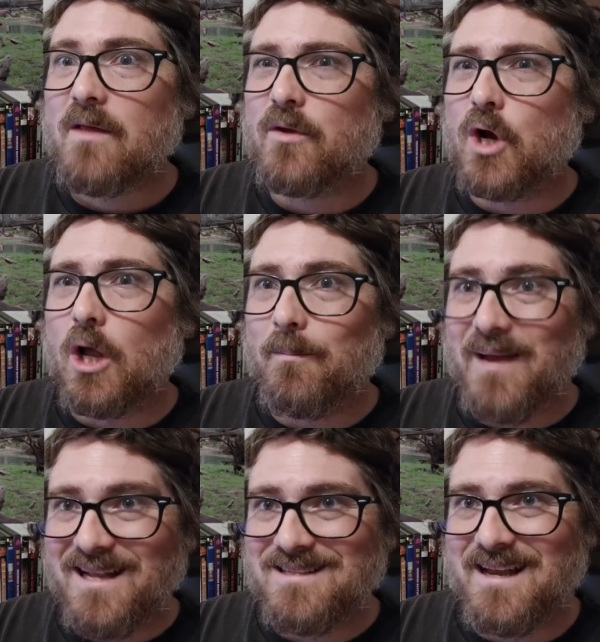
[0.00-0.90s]
They're called
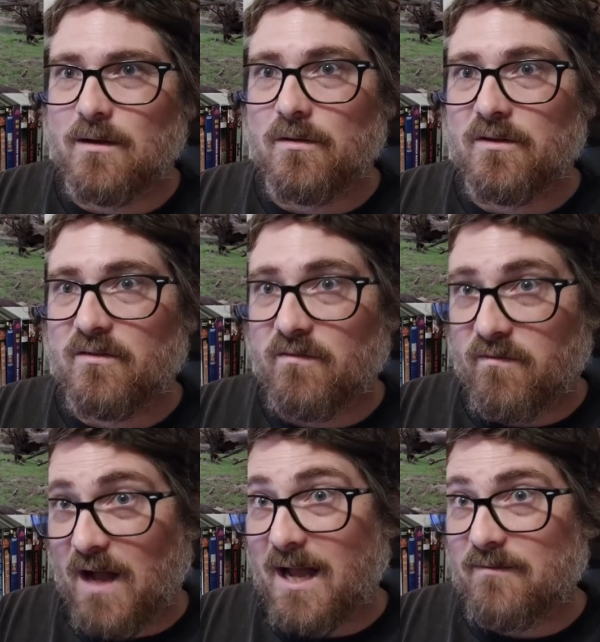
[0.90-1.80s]
Pentangle. There's
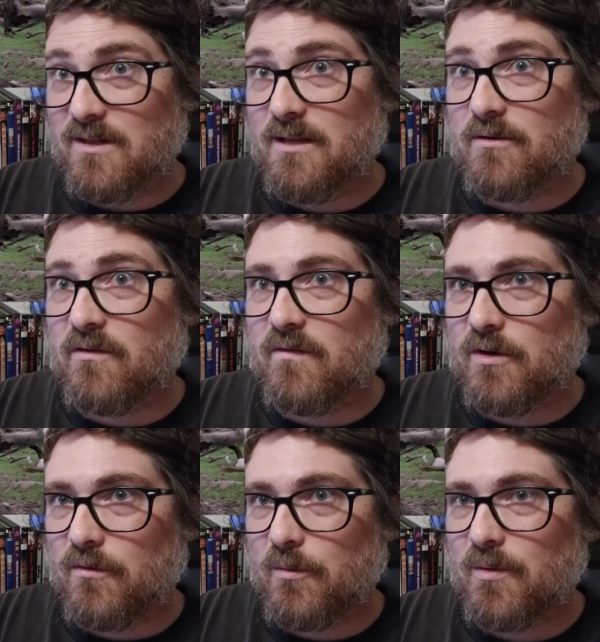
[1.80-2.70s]
five leaders of the
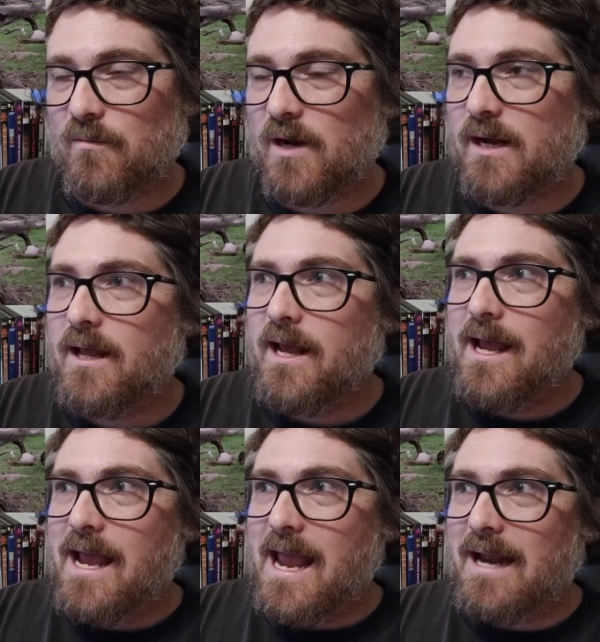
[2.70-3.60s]
group, right?
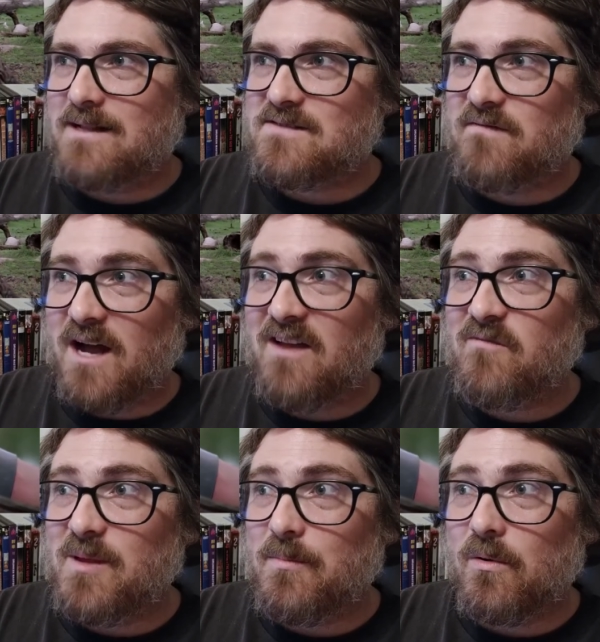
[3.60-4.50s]
And it's
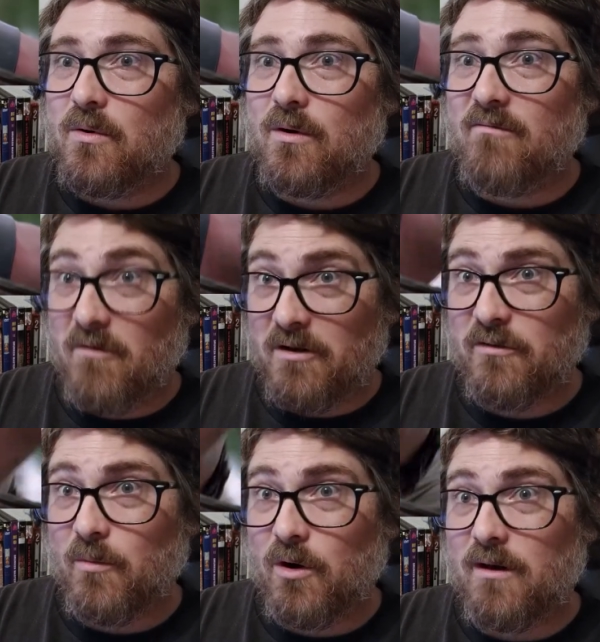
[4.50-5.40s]
five people who are very
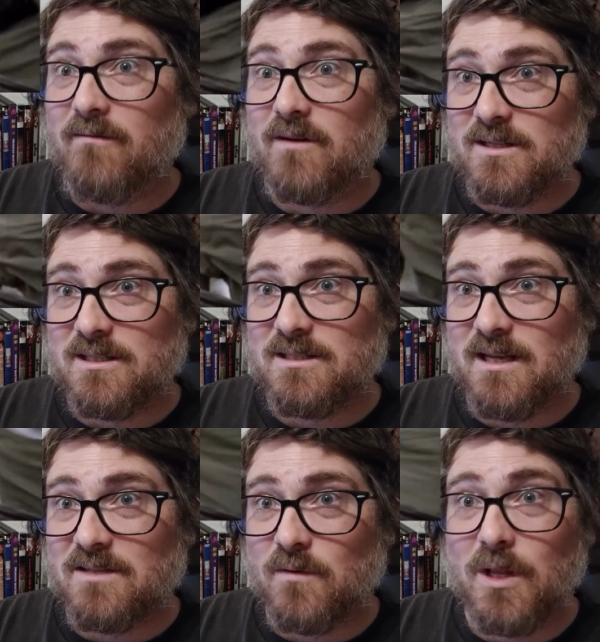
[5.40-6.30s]
smart and very
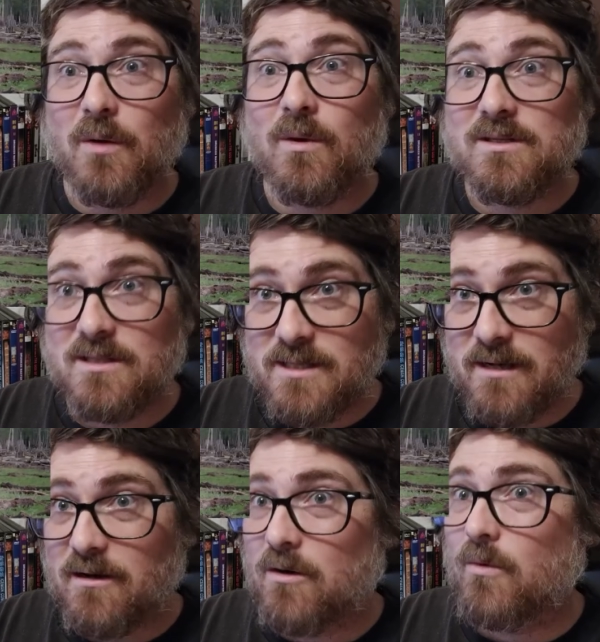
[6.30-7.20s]
successful. Like, one's a
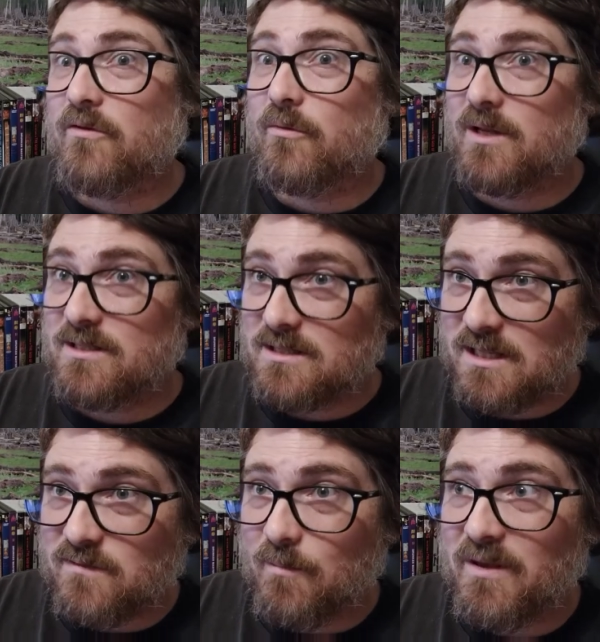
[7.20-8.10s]
senator and one's a really
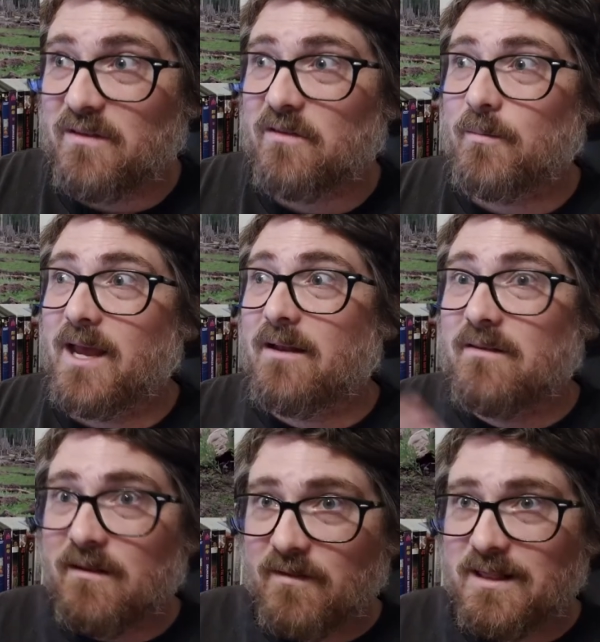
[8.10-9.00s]
successful businessman
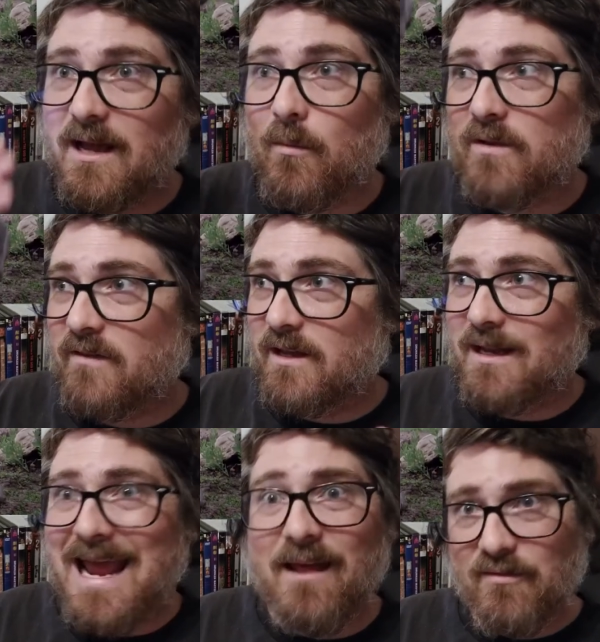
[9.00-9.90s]
and stuff like that. One's, like,
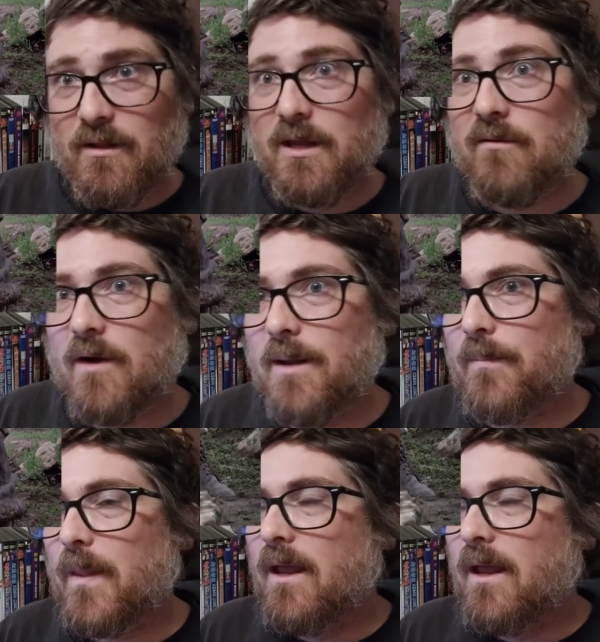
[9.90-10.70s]
an athlete, right?